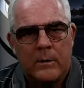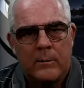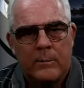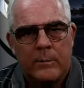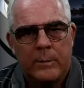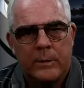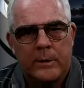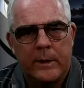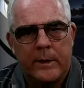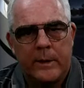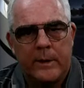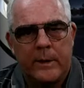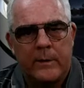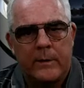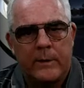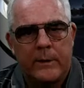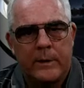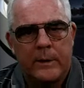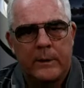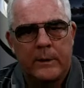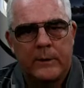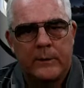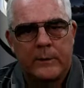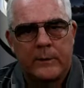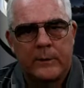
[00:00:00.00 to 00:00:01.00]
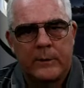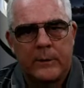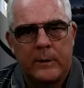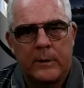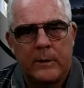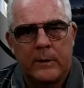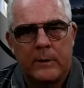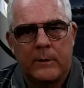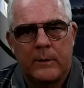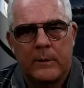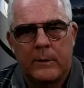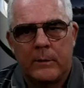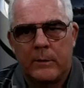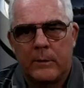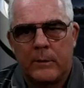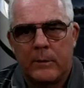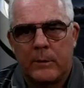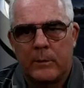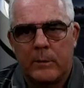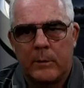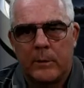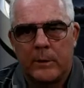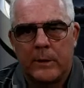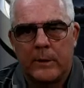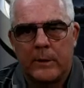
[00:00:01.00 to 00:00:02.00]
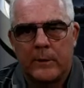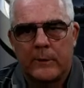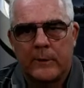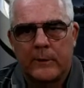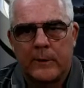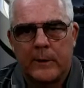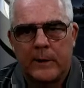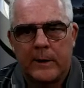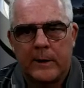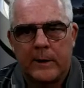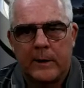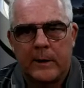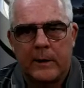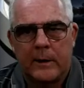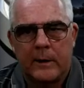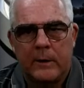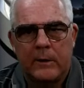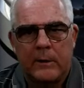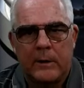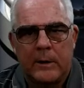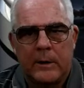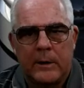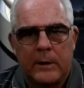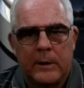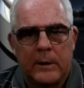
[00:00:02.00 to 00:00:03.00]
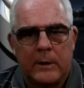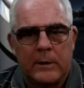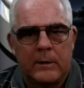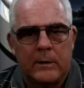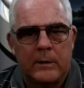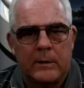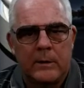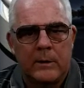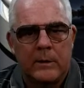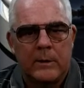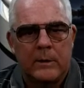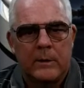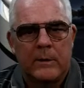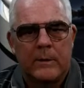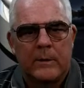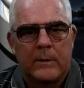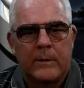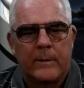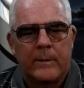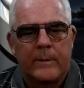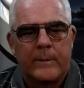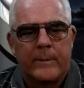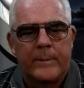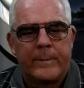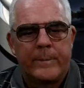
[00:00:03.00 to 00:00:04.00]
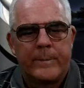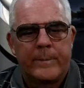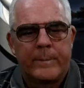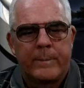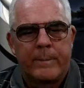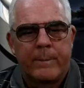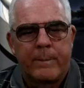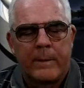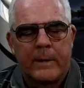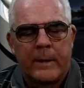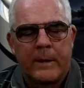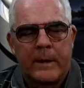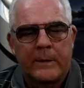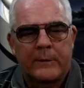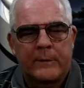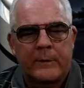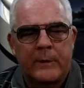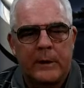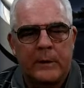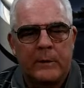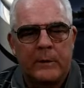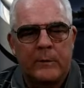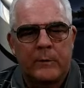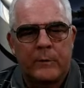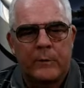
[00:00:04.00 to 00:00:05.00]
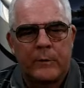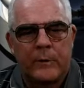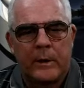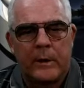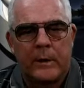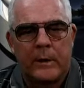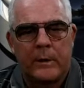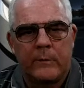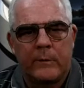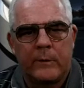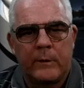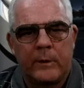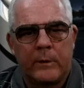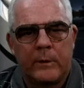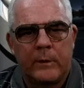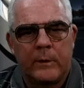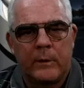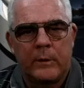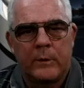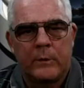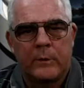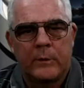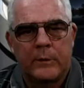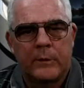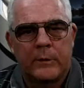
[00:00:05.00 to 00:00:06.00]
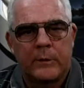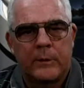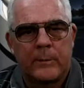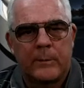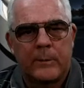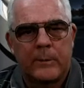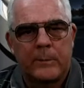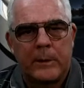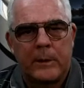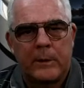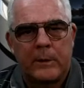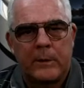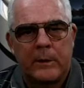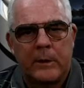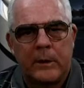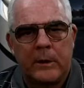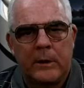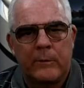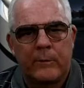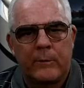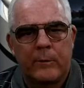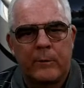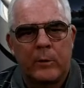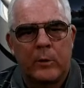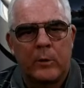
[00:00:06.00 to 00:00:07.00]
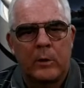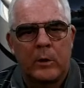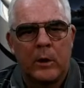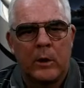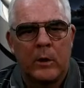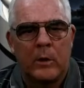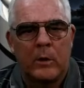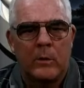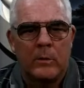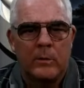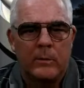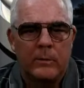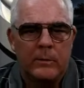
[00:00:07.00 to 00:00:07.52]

play this? No, the rook is hanging. You can't... That's e5, though. You said something about e4. Oh.